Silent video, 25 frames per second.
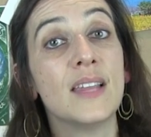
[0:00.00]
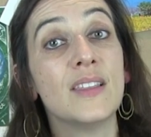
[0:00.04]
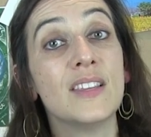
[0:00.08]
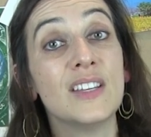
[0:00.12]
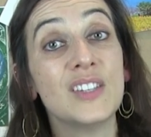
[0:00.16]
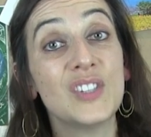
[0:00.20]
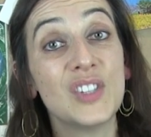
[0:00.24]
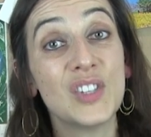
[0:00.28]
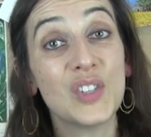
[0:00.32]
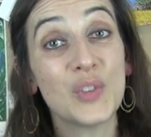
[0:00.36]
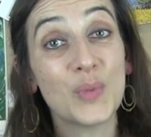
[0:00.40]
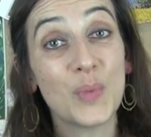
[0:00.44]

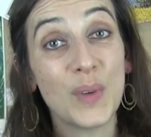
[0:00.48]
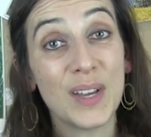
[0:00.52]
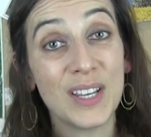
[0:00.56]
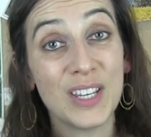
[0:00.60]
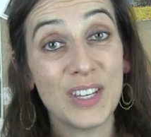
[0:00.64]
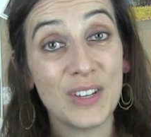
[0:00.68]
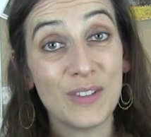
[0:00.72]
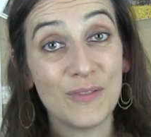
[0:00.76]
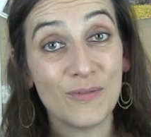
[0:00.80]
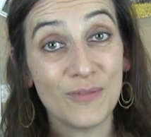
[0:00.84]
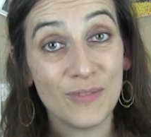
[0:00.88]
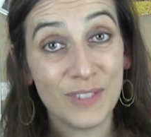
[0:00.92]
This is
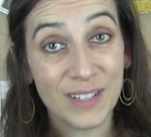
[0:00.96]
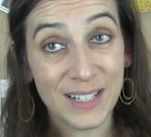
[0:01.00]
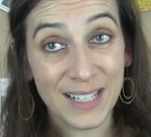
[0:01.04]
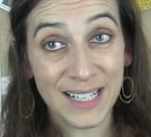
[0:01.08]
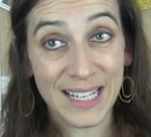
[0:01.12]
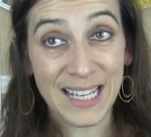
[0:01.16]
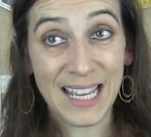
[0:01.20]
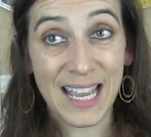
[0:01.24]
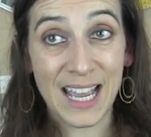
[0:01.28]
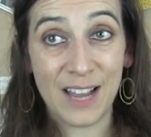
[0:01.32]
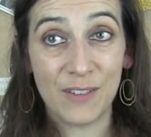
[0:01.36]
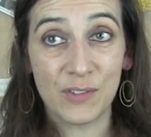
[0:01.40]
when you
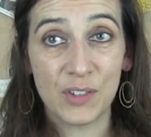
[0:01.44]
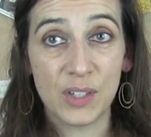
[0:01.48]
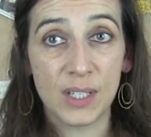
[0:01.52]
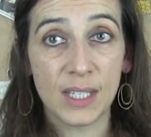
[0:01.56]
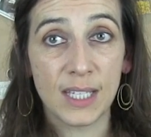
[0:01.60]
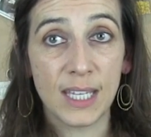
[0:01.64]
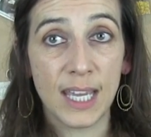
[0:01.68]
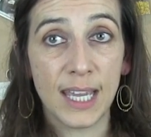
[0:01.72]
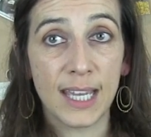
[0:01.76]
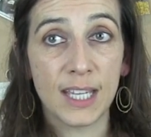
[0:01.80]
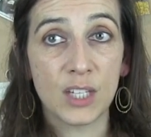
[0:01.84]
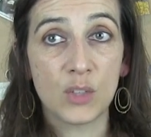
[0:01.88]
really have to
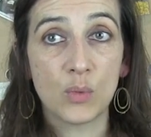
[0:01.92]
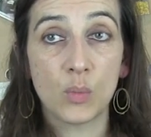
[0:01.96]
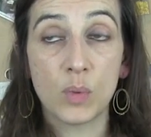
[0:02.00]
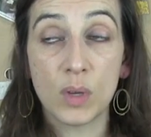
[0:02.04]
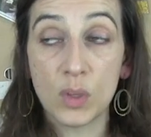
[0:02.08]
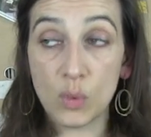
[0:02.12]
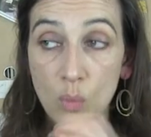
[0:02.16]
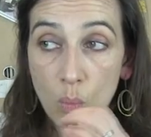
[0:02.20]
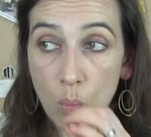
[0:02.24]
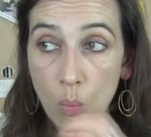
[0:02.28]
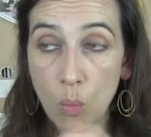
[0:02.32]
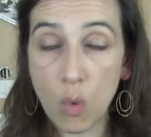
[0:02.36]
engage
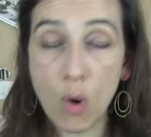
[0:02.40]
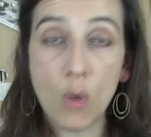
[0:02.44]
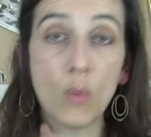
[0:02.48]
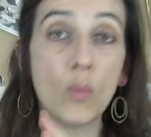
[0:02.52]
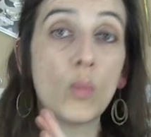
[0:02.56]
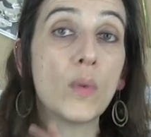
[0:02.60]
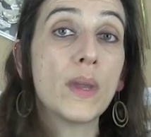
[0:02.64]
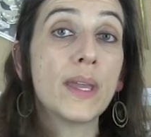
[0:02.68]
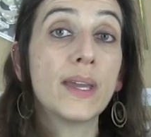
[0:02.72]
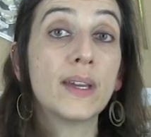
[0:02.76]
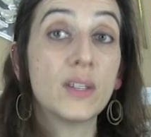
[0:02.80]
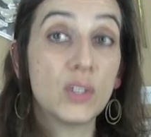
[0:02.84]
with
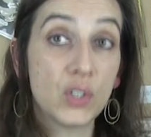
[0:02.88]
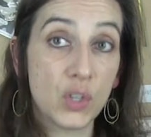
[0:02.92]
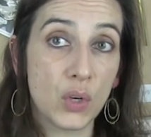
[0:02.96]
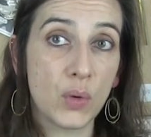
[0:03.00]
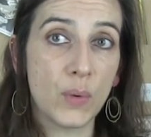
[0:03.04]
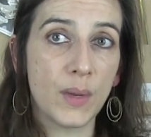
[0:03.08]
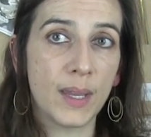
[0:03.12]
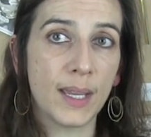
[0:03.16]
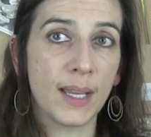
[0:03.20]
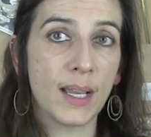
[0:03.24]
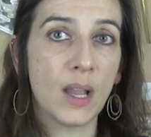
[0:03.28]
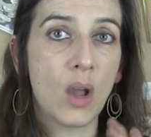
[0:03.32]
what we are
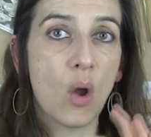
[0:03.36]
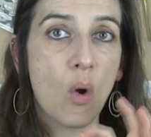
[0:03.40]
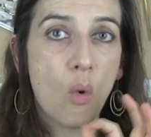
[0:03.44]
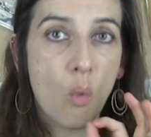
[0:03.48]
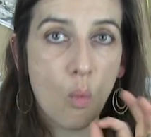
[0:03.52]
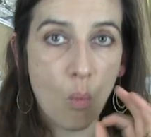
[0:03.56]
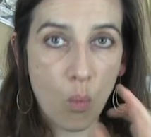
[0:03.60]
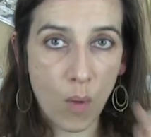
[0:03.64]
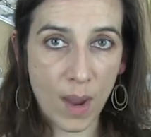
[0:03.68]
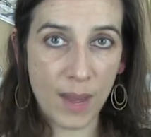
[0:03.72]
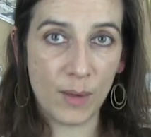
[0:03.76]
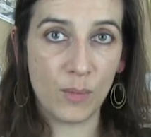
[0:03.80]
doing.
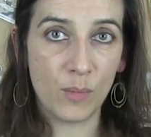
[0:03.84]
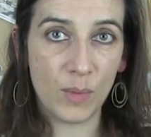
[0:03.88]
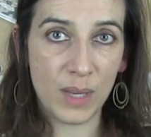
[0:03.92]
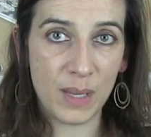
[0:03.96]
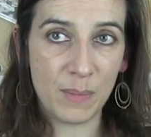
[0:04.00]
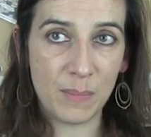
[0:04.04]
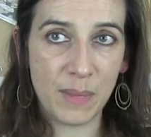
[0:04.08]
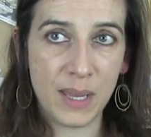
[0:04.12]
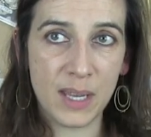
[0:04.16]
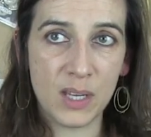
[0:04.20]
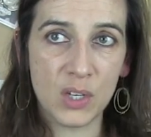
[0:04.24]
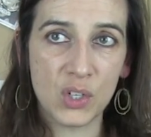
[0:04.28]
When
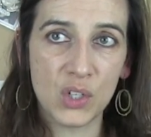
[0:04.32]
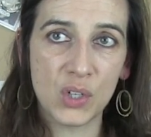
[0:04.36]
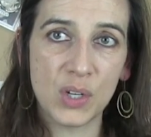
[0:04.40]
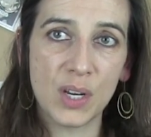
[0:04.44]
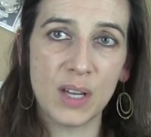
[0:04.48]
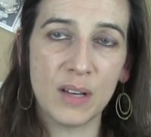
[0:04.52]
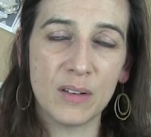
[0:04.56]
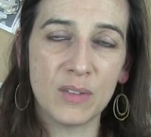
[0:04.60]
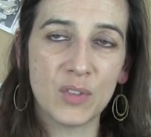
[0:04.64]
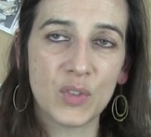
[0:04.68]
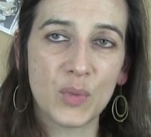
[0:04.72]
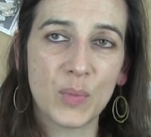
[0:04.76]
we pitch
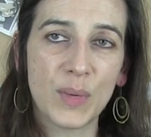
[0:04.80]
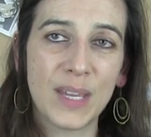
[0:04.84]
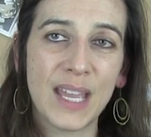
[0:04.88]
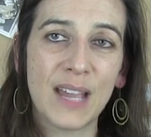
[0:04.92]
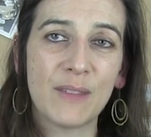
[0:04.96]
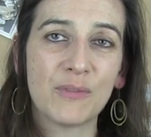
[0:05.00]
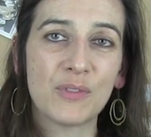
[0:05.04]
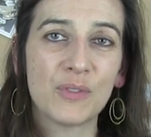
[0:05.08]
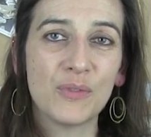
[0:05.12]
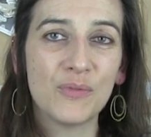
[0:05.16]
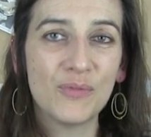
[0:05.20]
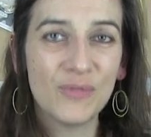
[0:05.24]
notes, we
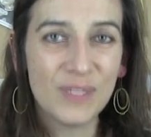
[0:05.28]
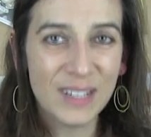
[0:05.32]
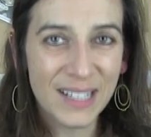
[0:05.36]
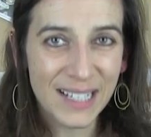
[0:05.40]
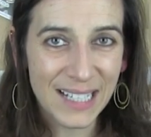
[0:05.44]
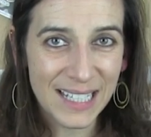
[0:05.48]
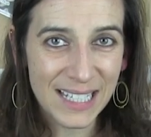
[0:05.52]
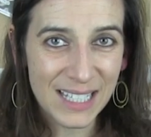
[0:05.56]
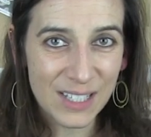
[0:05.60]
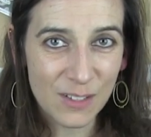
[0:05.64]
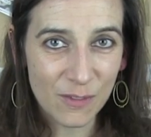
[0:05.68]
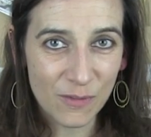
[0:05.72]
have to
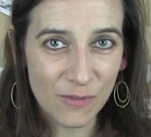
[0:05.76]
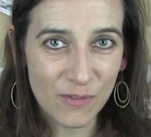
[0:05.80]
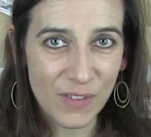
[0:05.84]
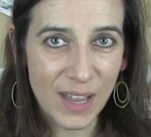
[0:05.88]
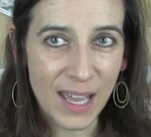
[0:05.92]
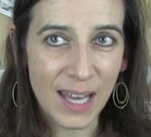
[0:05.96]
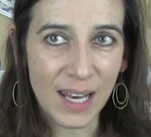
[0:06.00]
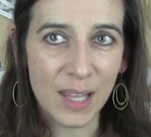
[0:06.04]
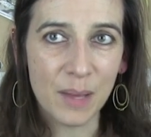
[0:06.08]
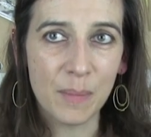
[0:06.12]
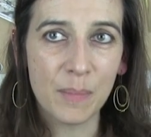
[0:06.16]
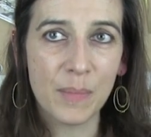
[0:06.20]
really
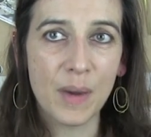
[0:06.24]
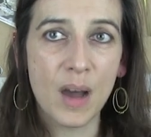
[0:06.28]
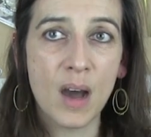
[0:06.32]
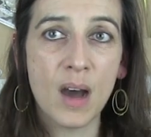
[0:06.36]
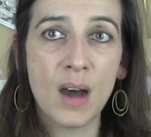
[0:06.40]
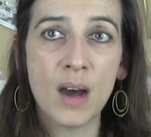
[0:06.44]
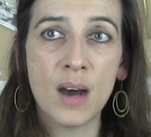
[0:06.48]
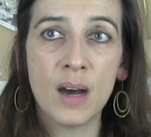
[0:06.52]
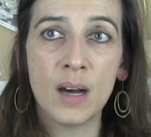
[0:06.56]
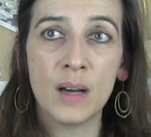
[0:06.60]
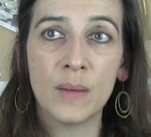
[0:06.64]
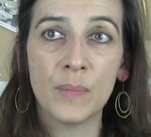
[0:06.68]
develop
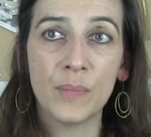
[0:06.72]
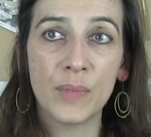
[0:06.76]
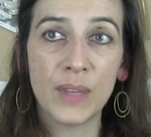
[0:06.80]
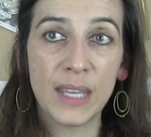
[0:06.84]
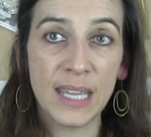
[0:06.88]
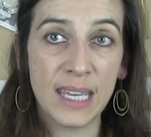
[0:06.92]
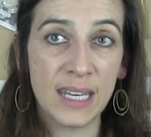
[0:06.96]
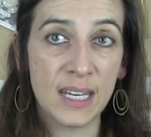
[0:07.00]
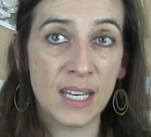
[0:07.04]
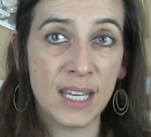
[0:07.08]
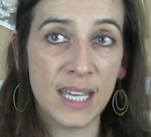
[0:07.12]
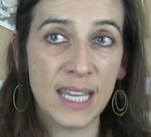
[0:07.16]
our
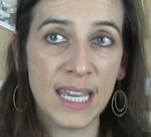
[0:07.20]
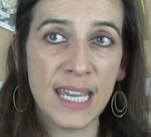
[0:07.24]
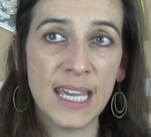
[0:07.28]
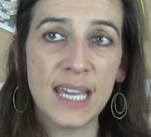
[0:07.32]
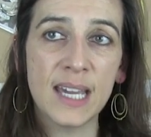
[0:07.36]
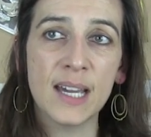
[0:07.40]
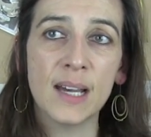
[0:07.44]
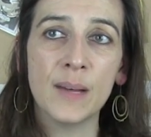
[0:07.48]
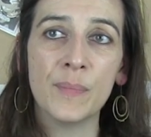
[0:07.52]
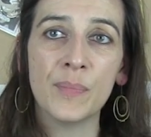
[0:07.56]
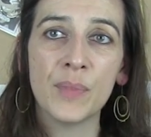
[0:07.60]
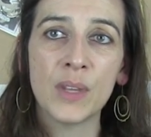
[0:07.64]
inner
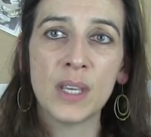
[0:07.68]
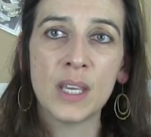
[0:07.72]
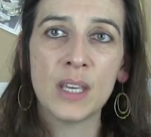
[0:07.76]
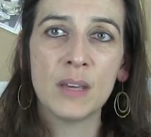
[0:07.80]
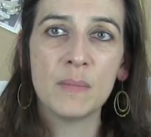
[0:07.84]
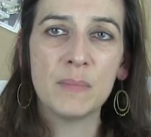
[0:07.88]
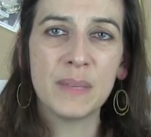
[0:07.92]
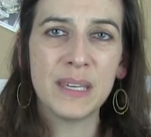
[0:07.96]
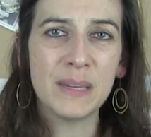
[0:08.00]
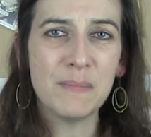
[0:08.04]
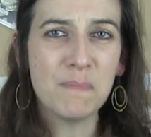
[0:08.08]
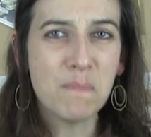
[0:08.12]
ear,
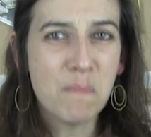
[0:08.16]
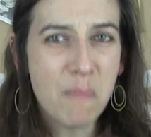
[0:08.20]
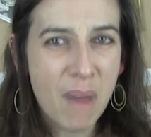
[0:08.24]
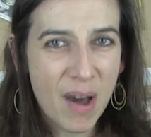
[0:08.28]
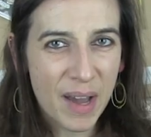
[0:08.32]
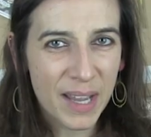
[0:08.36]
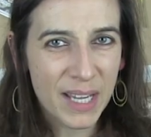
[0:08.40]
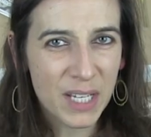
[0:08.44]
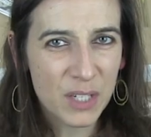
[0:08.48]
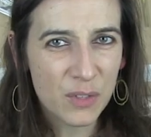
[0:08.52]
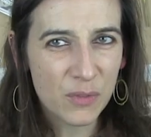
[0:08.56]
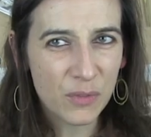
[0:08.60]
be
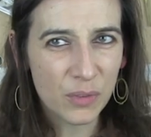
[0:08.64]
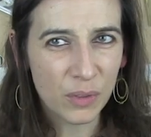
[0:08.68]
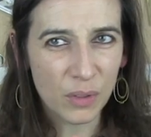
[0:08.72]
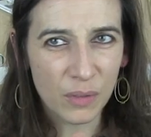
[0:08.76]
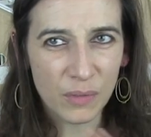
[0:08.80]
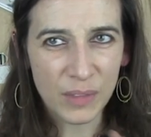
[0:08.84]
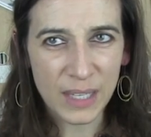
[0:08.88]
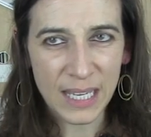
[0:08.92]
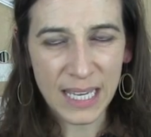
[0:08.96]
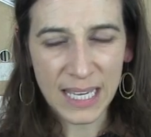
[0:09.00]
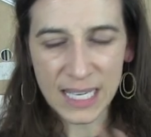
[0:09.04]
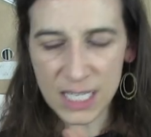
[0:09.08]
mindful
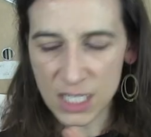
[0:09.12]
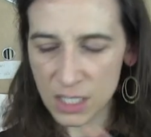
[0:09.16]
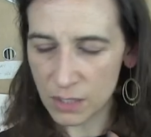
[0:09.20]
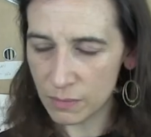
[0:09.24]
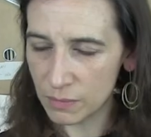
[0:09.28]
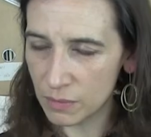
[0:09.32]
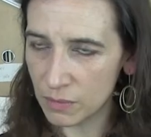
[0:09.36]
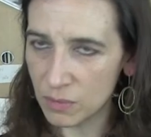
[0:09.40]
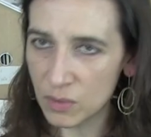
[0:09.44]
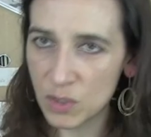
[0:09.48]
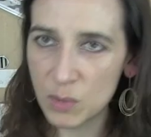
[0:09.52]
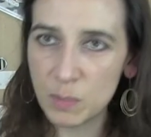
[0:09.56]
of the
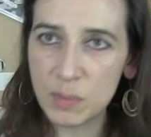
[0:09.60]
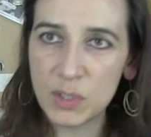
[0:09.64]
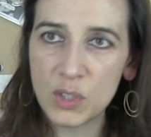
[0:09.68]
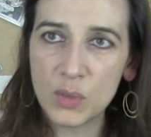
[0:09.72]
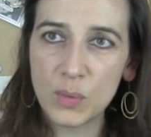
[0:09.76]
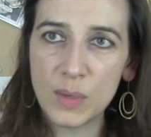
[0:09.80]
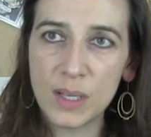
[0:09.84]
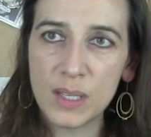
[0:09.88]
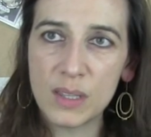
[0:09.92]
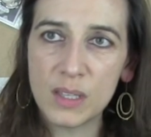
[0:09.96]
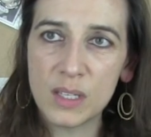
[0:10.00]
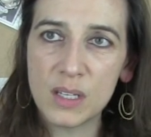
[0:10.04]
intervals
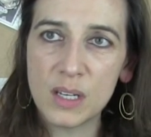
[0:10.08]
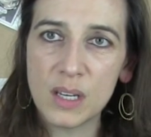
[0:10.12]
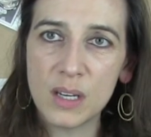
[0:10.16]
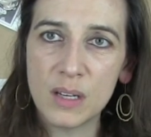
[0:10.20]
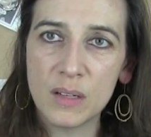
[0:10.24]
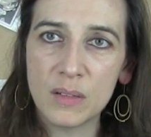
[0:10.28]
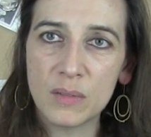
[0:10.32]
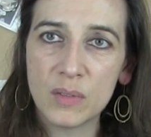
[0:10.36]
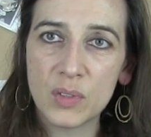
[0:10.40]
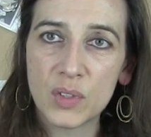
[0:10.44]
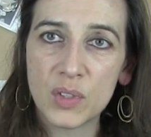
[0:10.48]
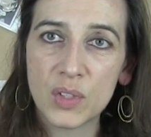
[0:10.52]
between the
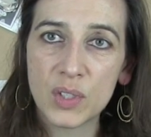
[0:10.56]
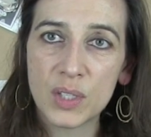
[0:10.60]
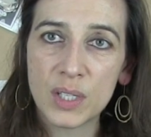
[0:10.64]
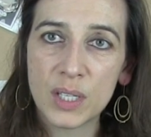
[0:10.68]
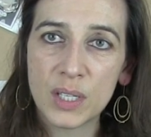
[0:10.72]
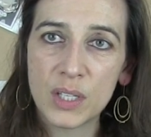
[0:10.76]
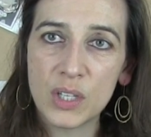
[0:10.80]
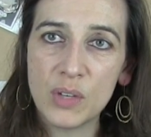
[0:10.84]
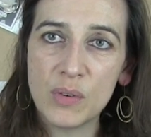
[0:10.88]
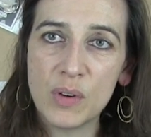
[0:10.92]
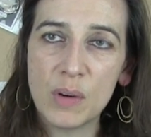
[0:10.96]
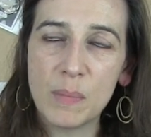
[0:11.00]
notes
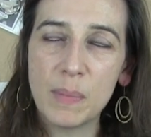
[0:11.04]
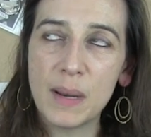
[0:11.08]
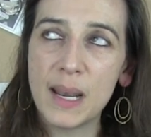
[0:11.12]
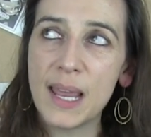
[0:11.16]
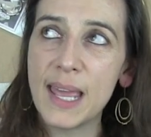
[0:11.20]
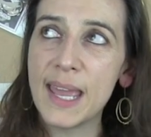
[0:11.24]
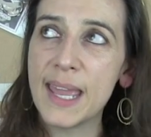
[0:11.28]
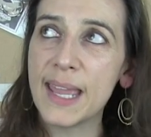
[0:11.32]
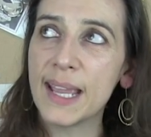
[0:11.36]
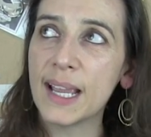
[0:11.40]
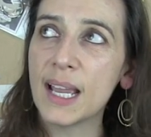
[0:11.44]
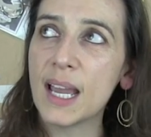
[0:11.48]
you are
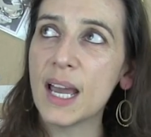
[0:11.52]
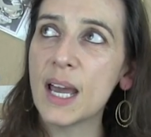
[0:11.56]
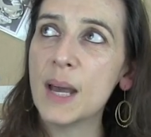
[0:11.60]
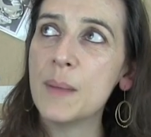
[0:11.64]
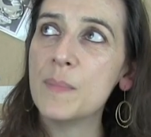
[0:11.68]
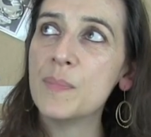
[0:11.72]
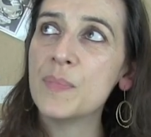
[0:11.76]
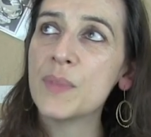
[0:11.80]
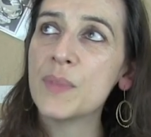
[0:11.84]
playing.